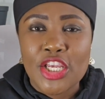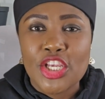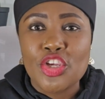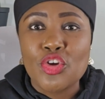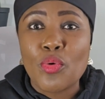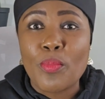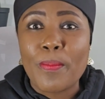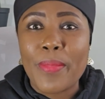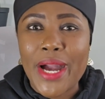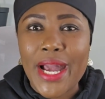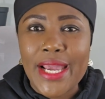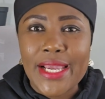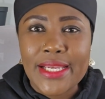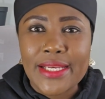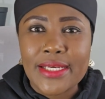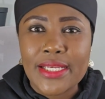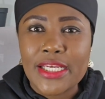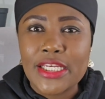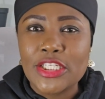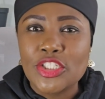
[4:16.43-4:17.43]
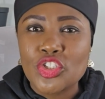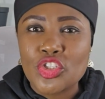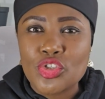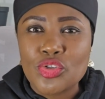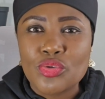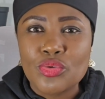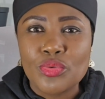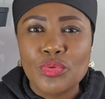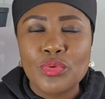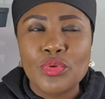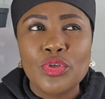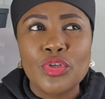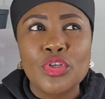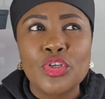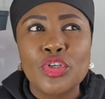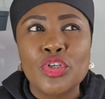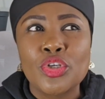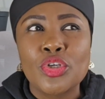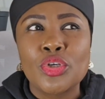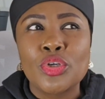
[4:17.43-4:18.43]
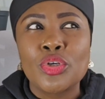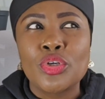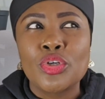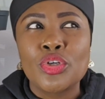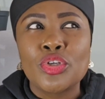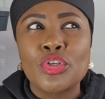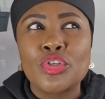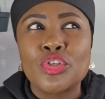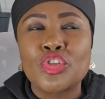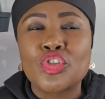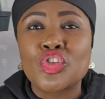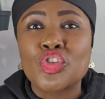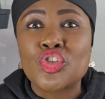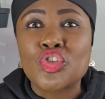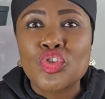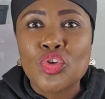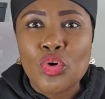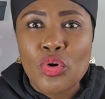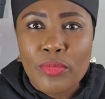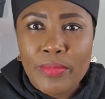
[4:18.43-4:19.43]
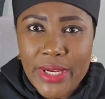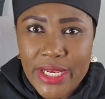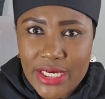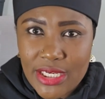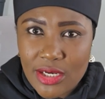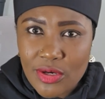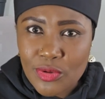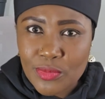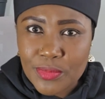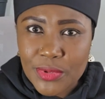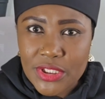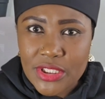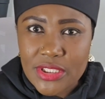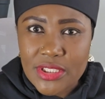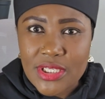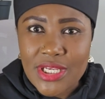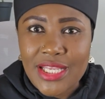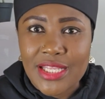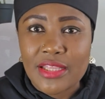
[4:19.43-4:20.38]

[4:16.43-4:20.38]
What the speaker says: You're buying into so many companies.